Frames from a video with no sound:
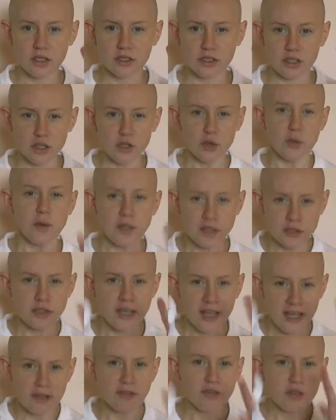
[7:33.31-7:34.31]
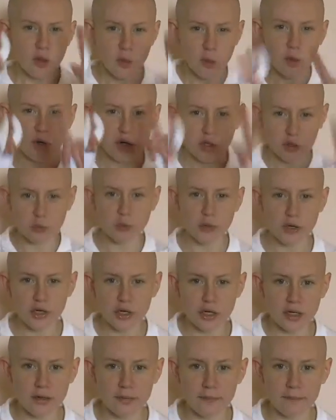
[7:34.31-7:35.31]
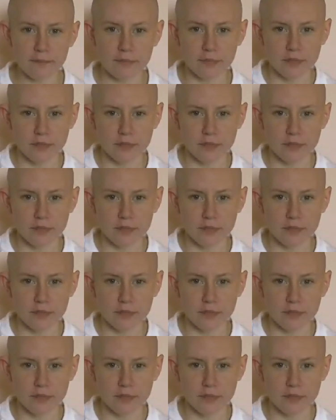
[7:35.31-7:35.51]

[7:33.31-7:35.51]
So you want to have your world work,